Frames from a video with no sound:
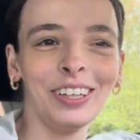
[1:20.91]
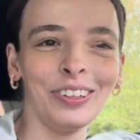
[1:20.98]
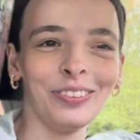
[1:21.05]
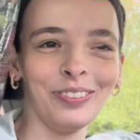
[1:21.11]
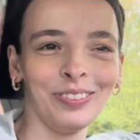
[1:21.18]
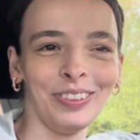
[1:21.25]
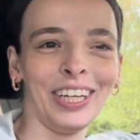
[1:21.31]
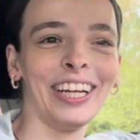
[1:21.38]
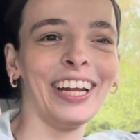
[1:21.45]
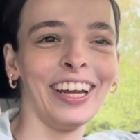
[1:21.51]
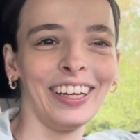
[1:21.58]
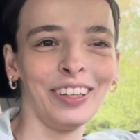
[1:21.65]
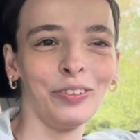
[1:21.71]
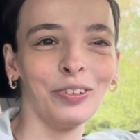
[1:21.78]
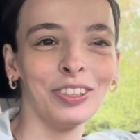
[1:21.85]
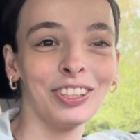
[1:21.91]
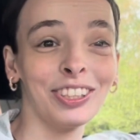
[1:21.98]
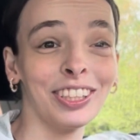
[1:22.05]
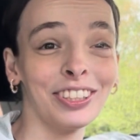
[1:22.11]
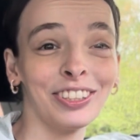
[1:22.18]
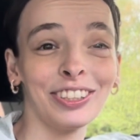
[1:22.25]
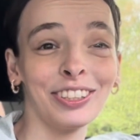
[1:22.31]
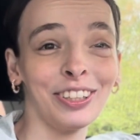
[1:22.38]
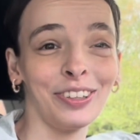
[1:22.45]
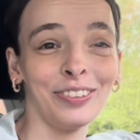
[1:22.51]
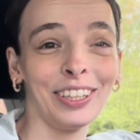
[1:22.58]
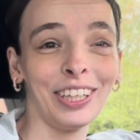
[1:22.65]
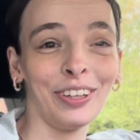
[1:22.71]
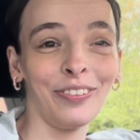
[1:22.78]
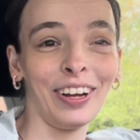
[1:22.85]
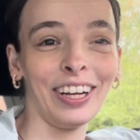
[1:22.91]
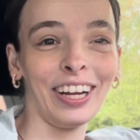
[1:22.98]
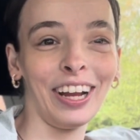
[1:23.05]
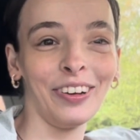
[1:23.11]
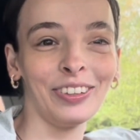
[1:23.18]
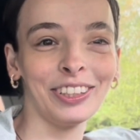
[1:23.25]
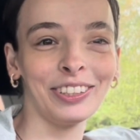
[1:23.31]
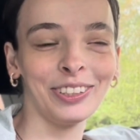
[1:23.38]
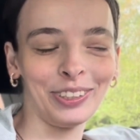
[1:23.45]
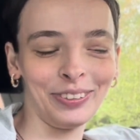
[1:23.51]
reading. Or should I just start reading right now? Let's do